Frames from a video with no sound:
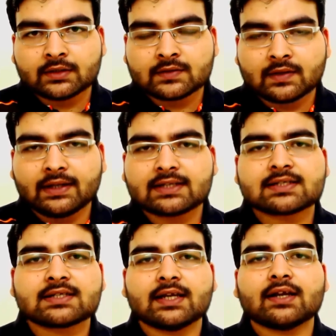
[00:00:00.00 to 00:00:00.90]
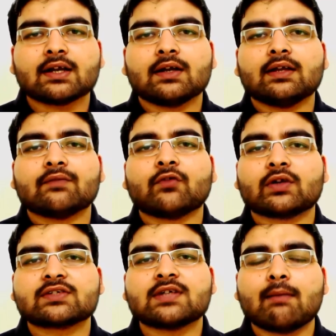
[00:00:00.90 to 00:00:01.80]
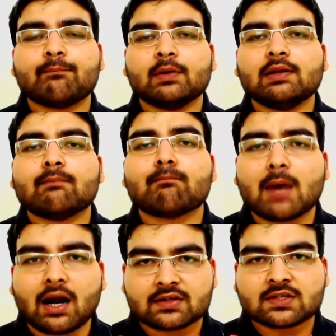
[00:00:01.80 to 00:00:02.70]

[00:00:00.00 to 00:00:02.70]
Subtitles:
let's take for example Mars.